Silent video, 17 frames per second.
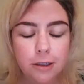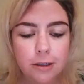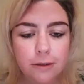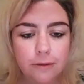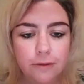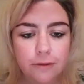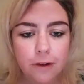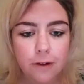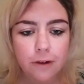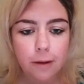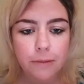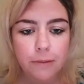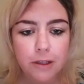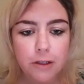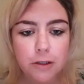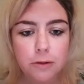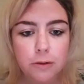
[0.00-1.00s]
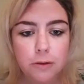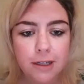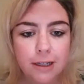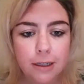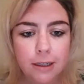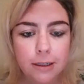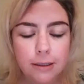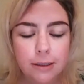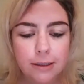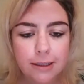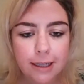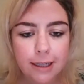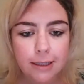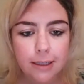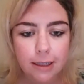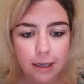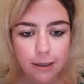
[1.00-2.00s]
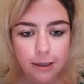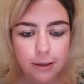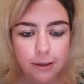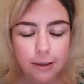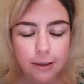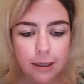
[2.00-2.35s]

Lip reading: from the Tuatha Dé Danann.